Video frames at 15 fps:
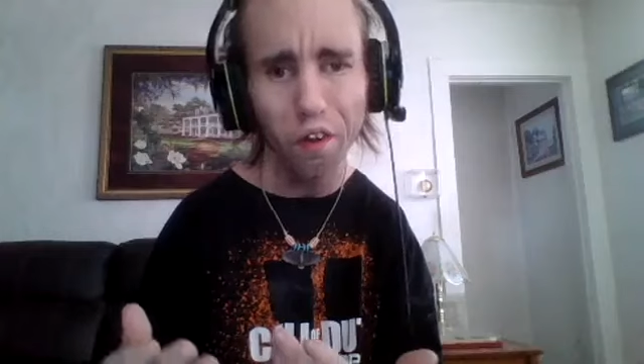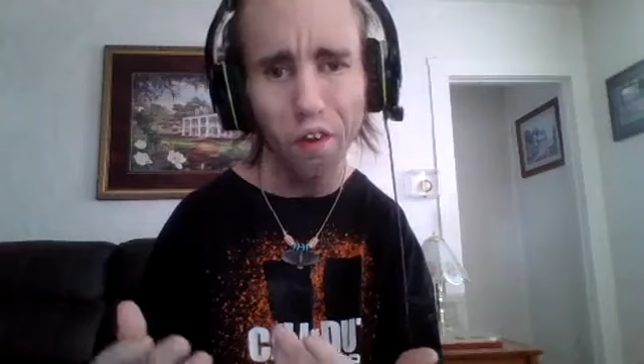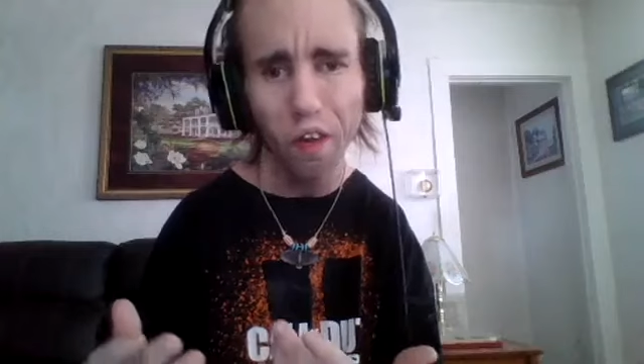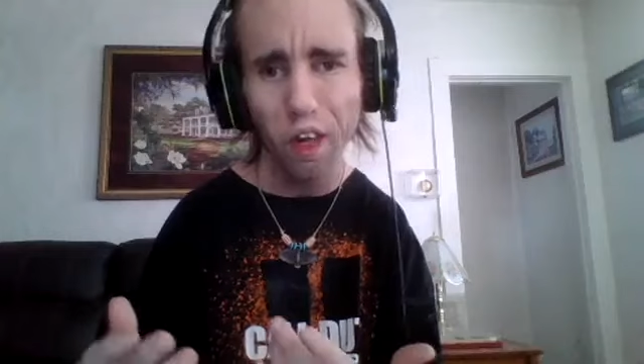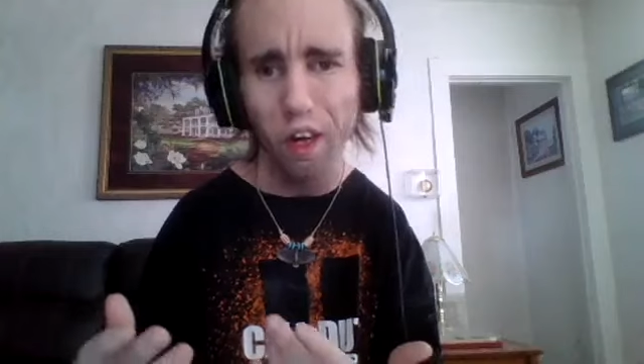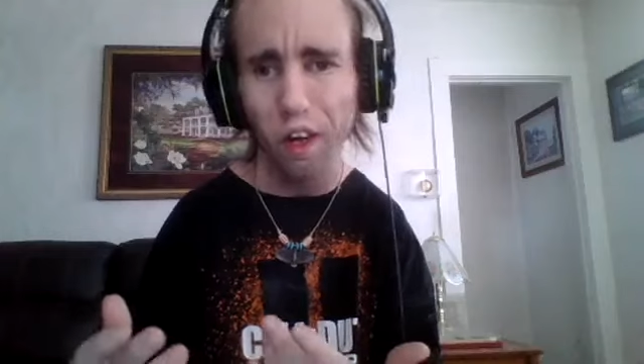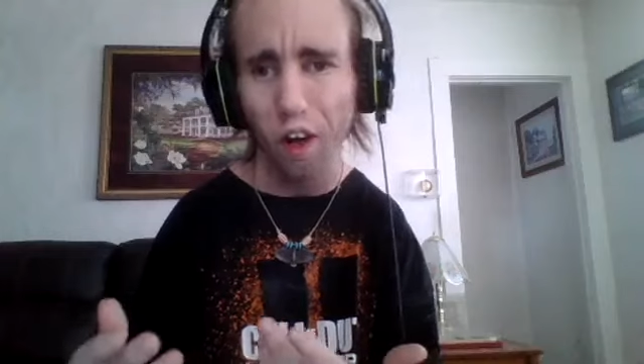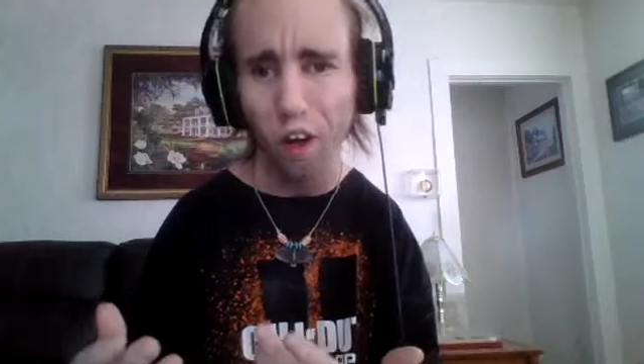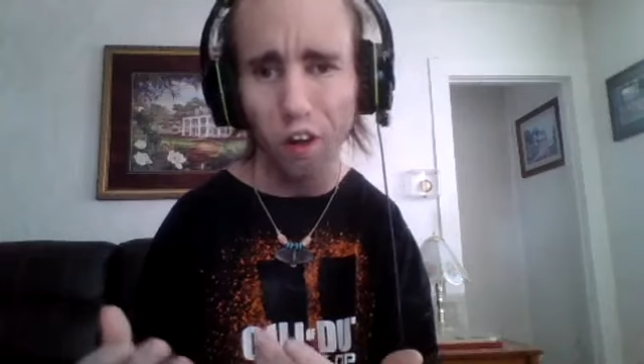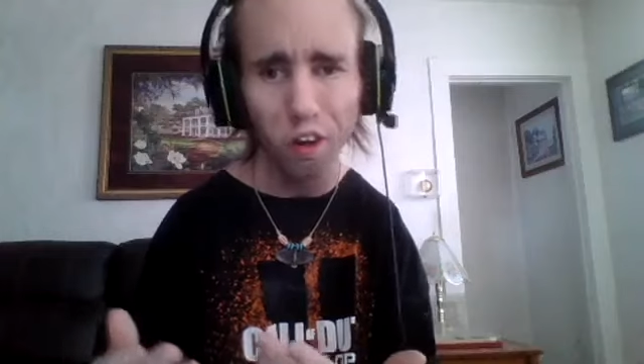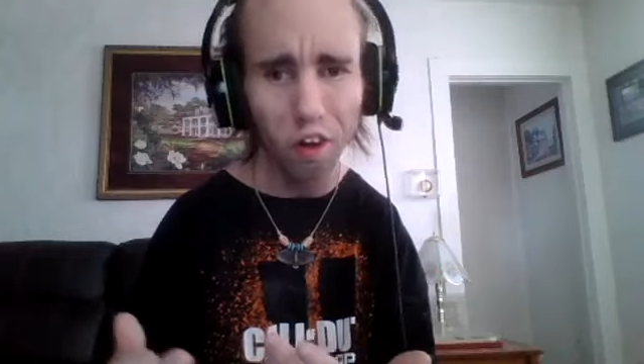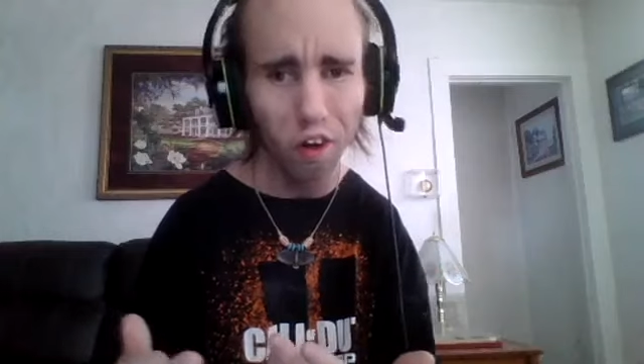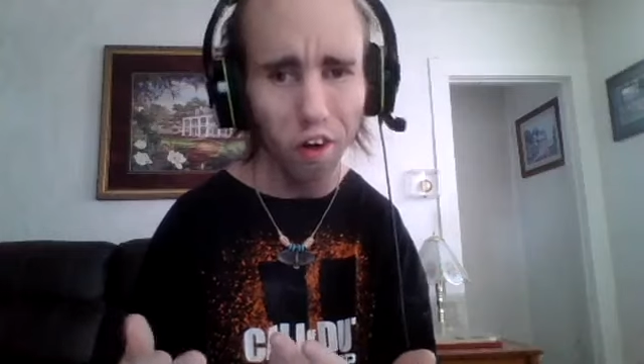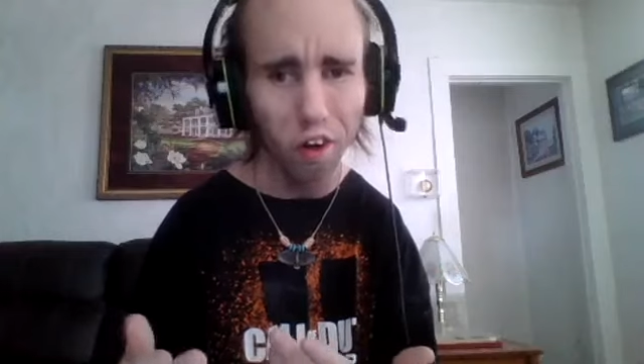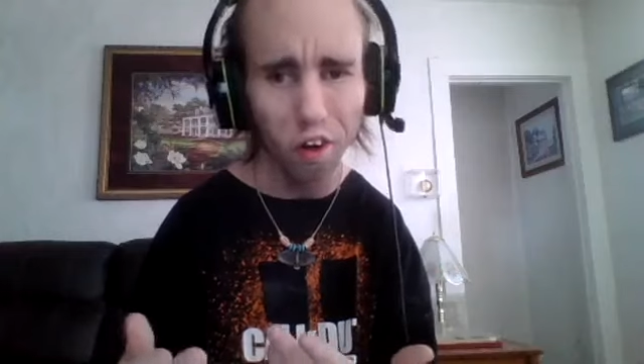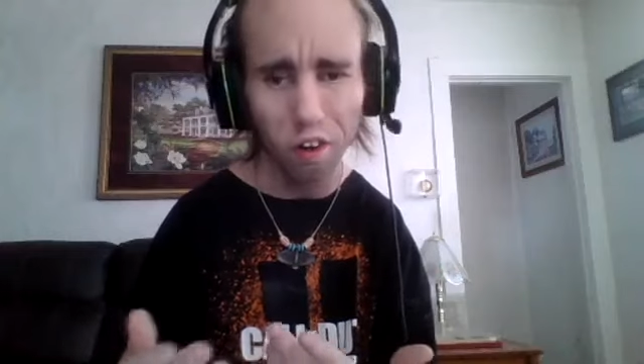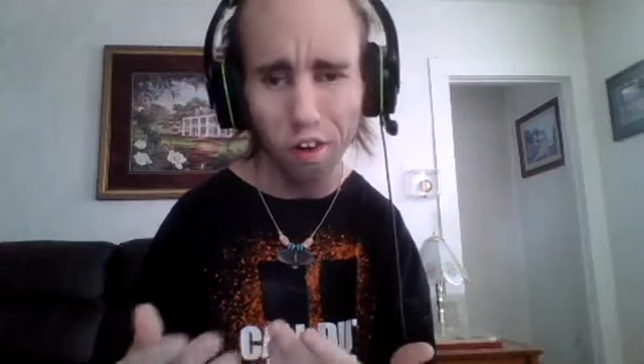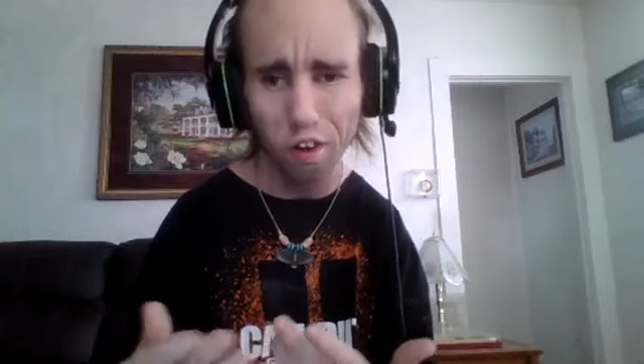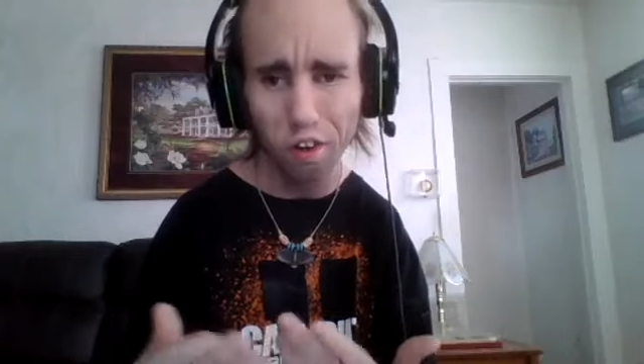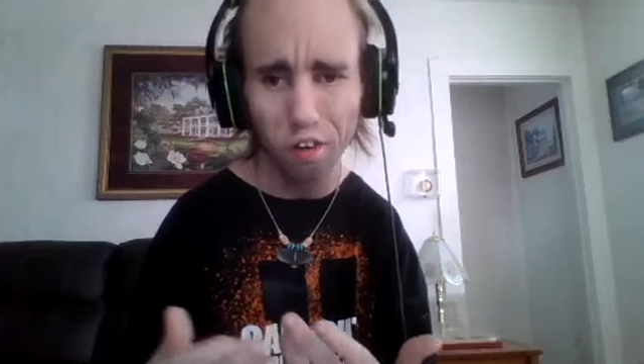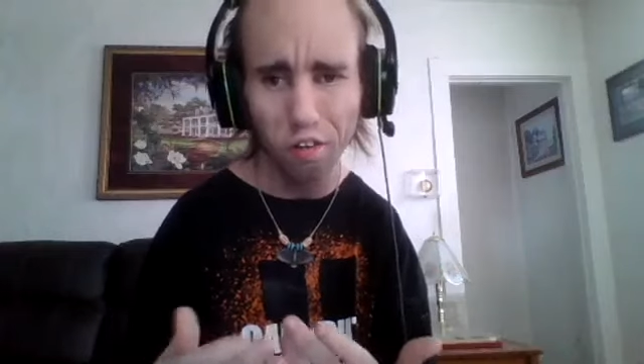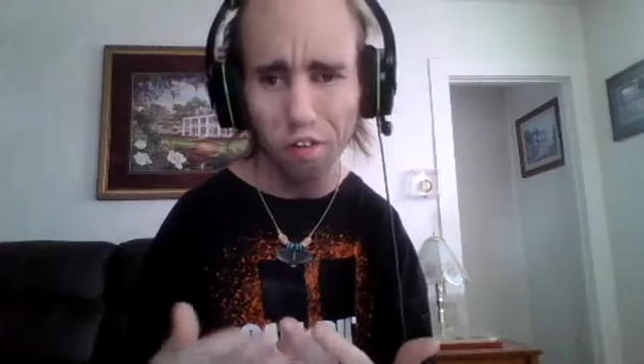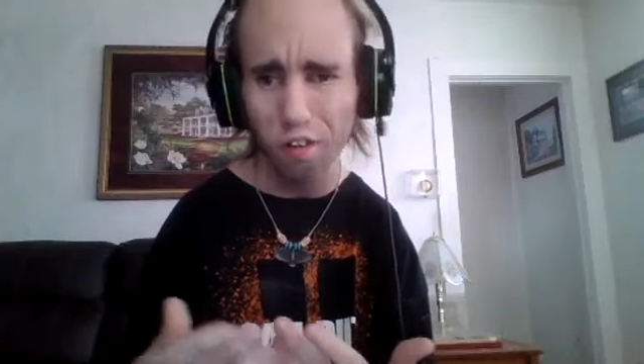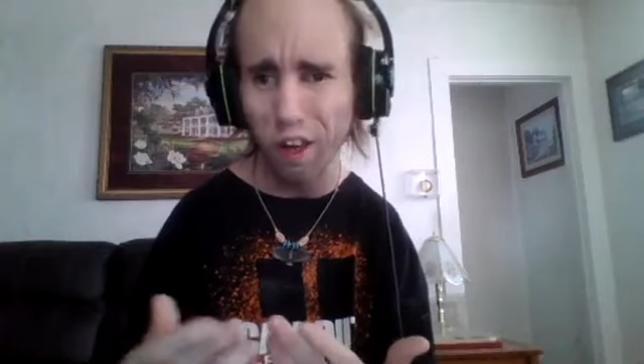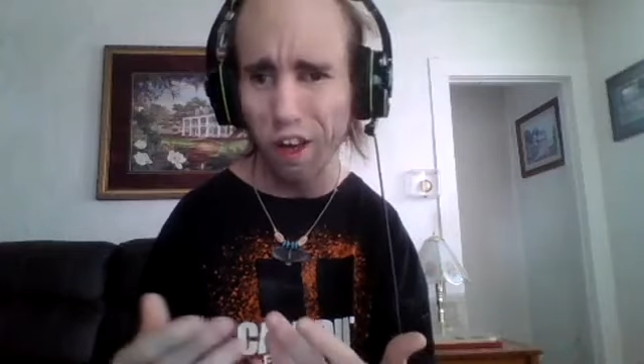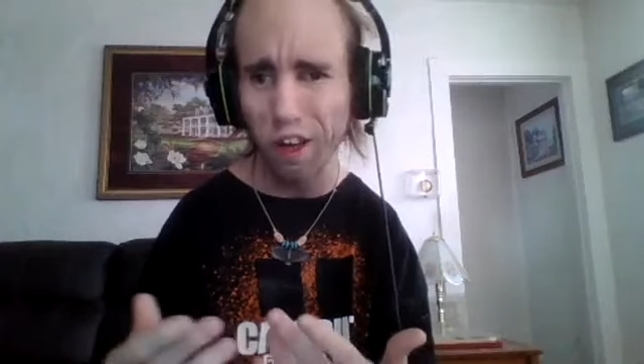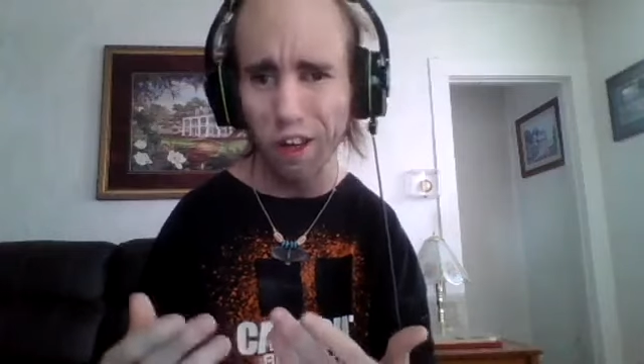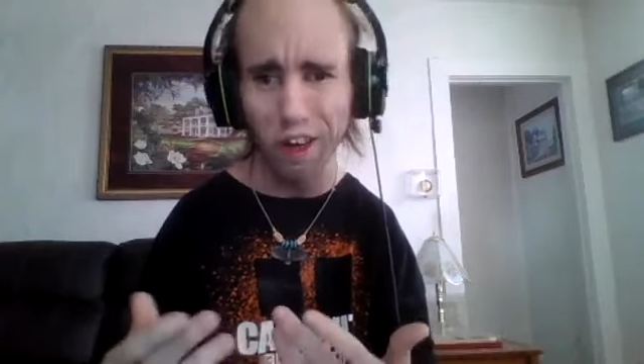in under, say,